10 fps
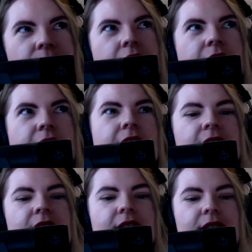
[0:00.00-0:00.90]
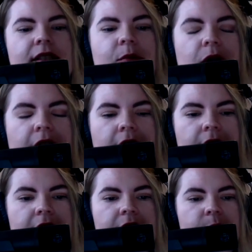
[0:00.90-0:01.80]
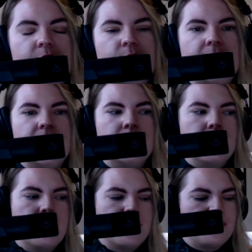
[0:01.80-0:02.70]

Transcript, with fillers: definitely similarities between them.